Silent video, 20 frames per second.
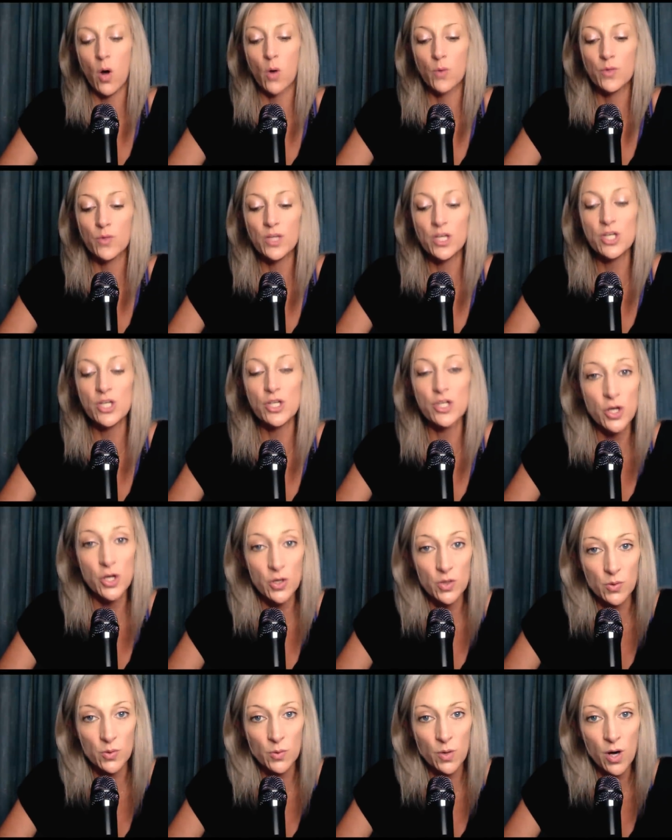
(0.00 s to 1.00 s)
Only
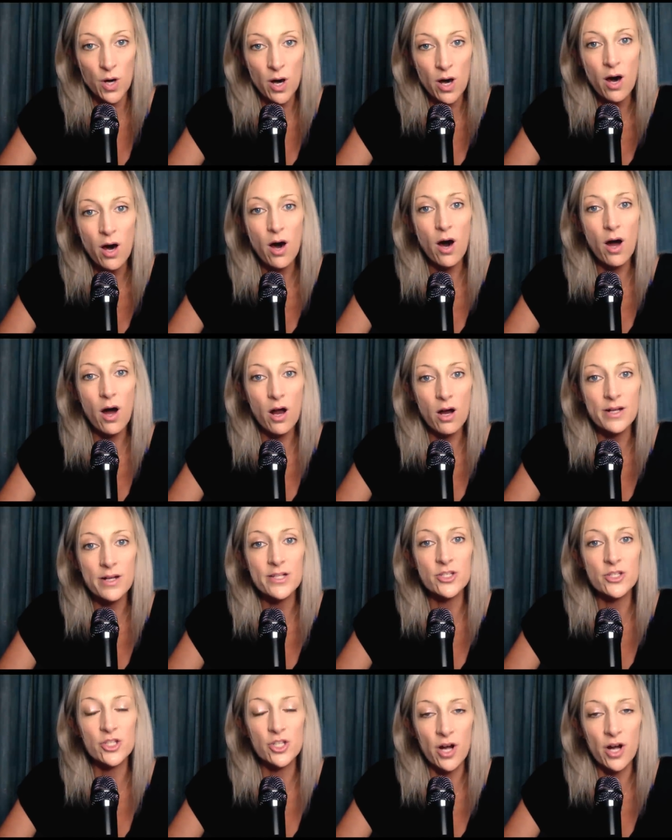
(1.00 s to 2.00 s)
you are
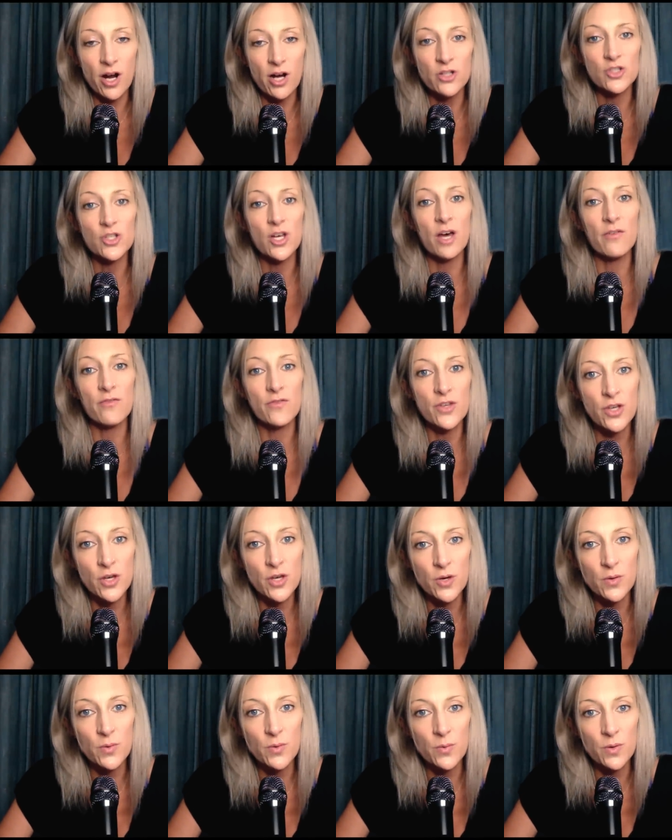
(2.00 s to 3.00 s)
in charge of
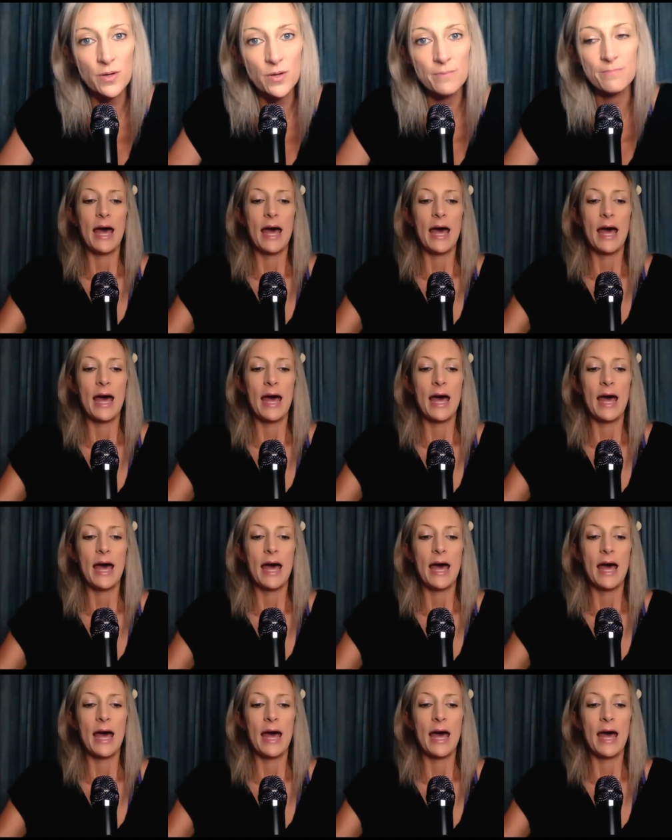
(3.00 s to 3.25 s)
you.